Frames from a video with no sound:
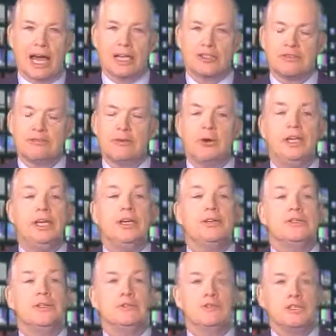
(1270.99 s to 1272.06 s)
over the
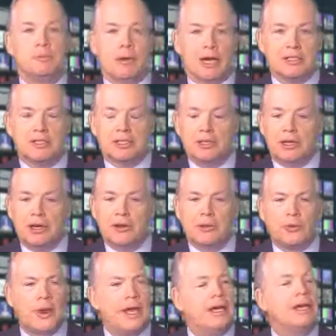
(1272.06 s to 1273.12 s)
last 4 years in
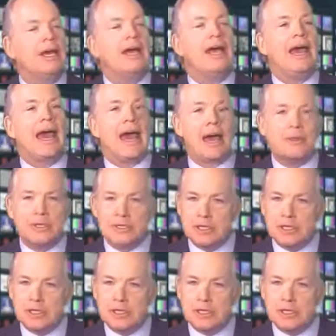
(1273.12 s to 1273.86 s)
response to the earthquake.